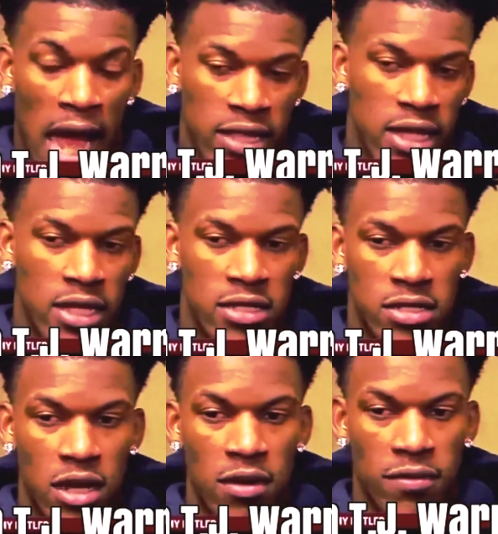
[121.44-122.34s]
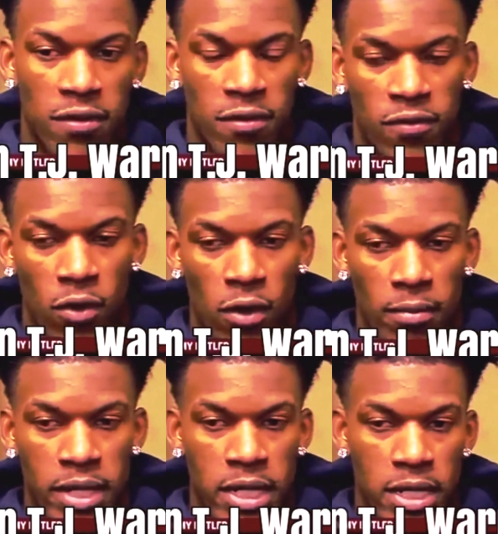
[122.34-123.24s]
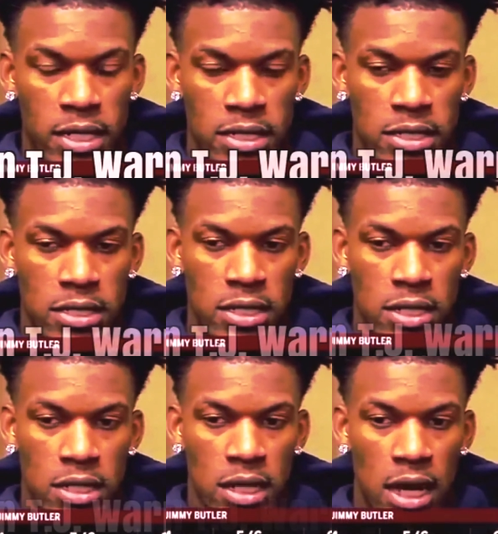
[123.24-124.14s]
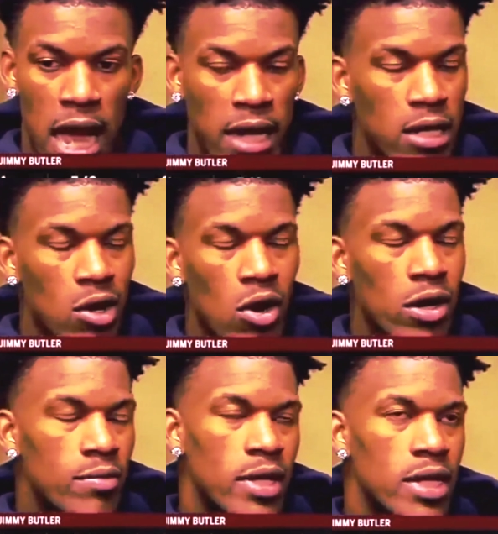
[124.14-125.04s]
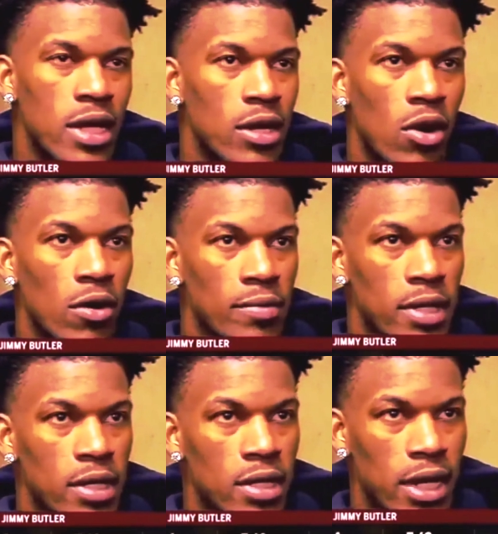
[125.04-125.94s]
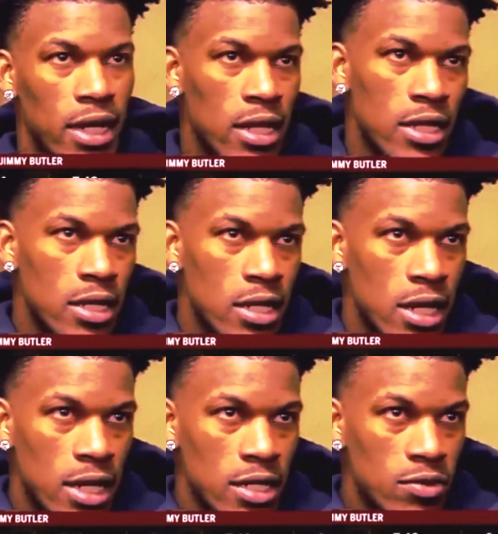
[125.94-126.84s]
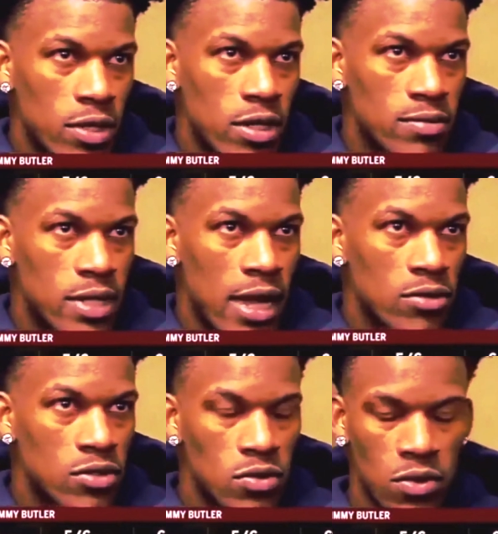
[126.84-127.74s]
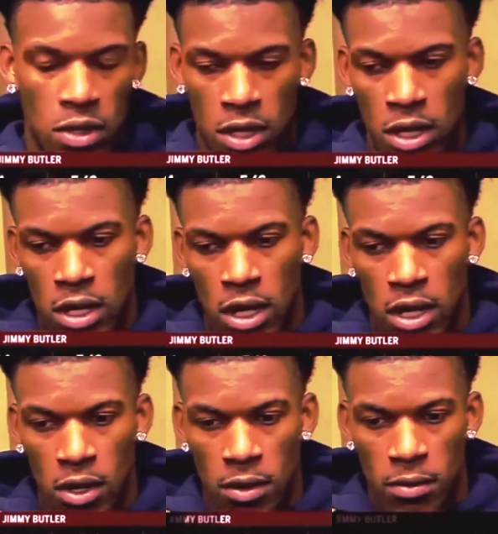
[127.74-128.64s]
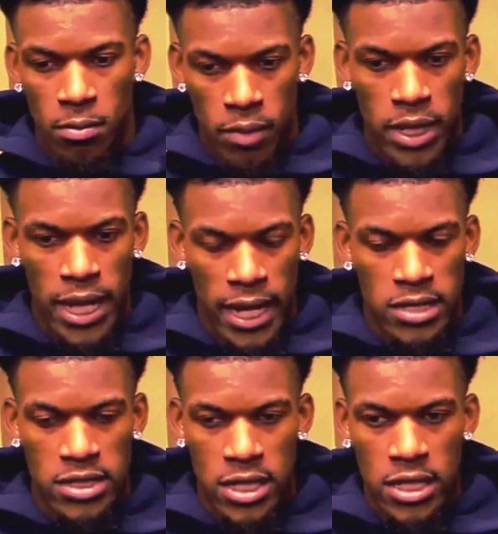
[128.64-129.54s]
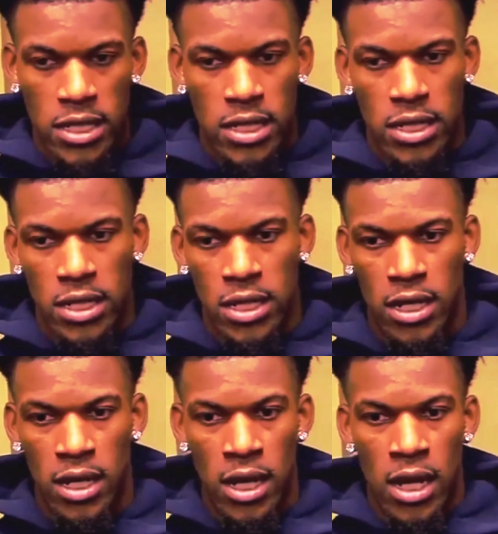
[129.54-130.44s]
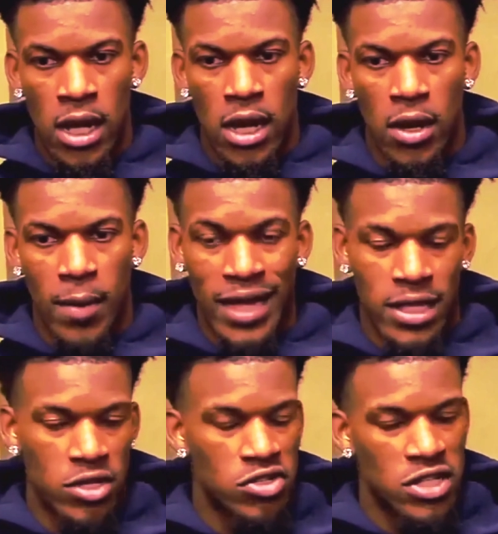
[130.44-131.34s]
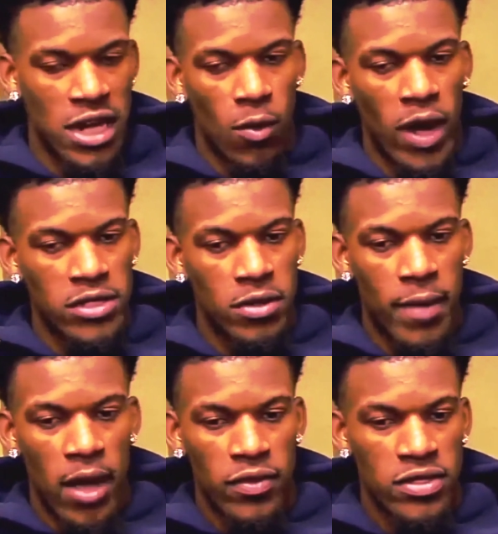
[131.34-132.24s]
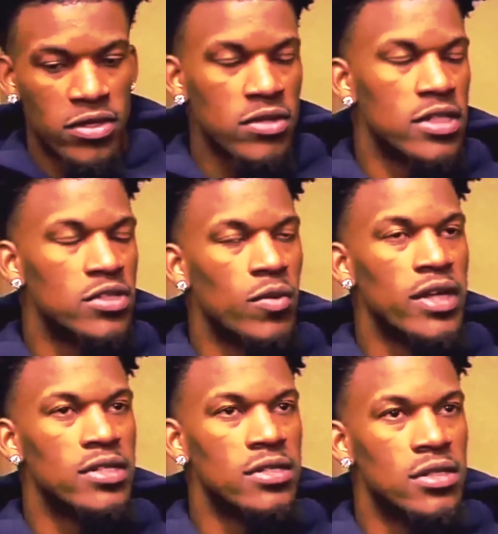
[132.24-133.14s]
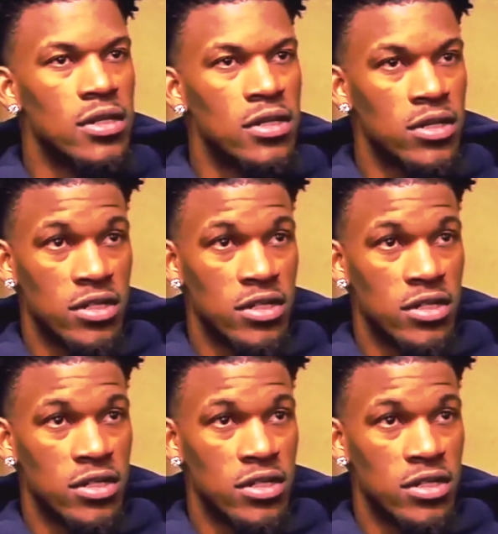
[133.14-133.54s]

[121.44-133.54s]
I think it's tough for him because I can guard him, he can't guard me. Like at the end of the day, that's what it comes down to. Um, but like I said, um, I think you just gotta watch your mouth in certain situations.